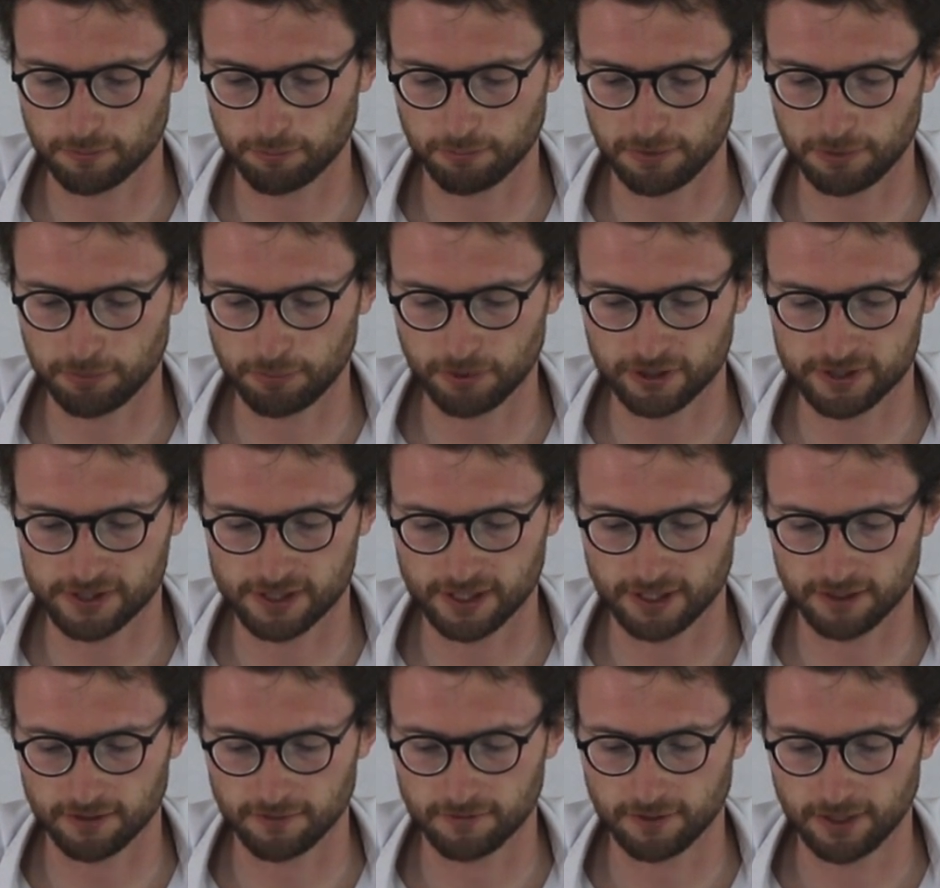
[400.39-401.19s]
we put
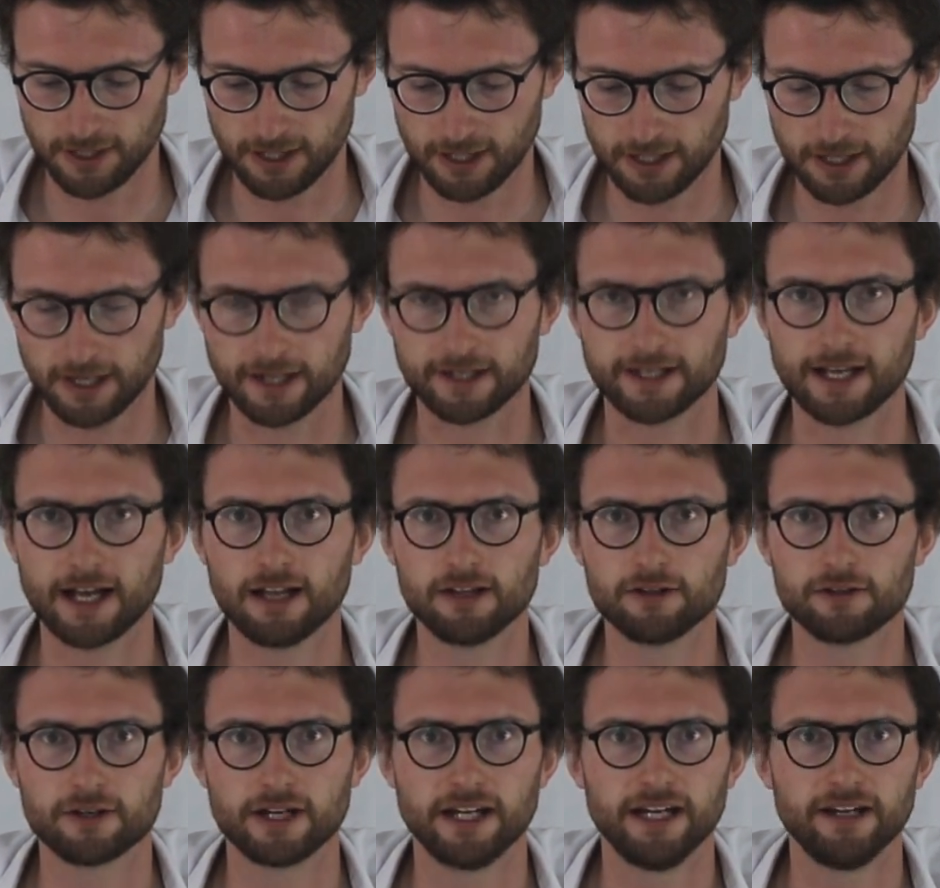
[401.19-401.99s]
in a
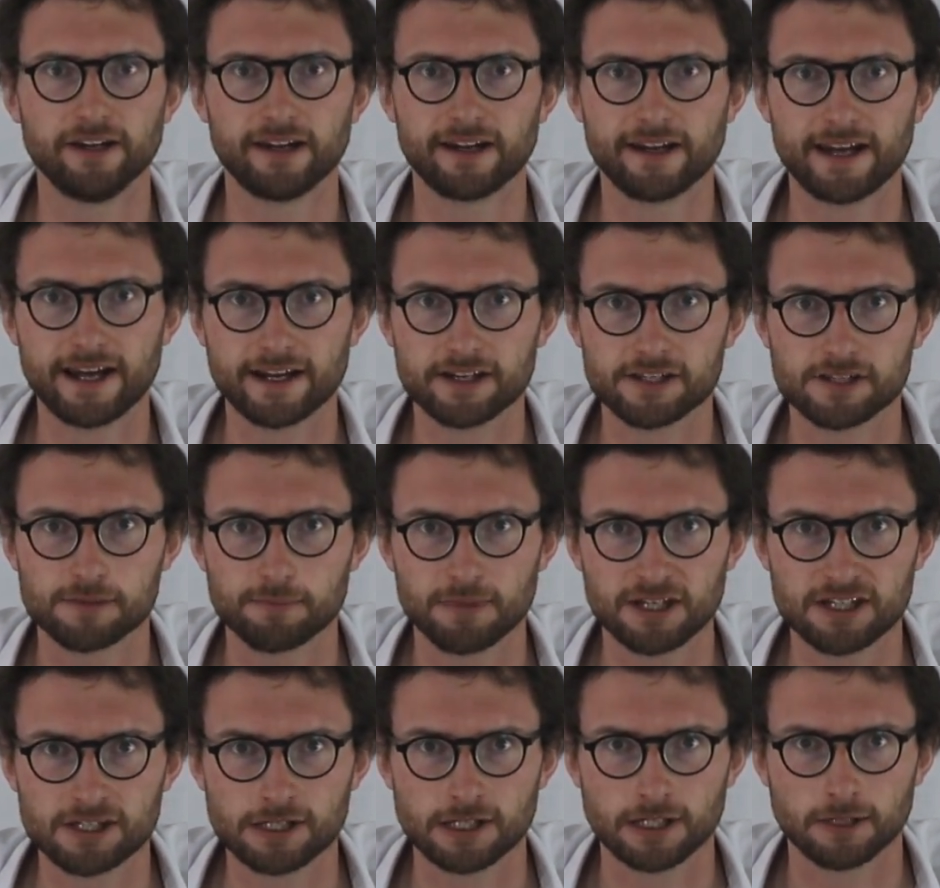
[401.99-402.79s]
gallery in an
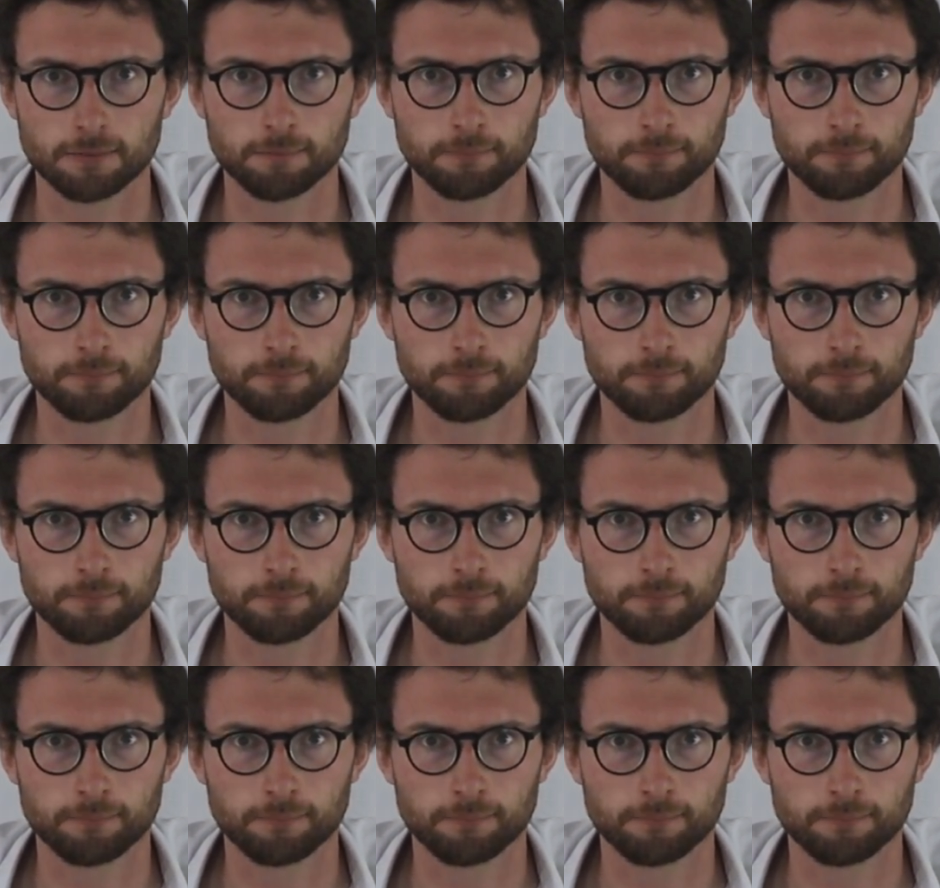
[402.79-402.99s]
exhibition.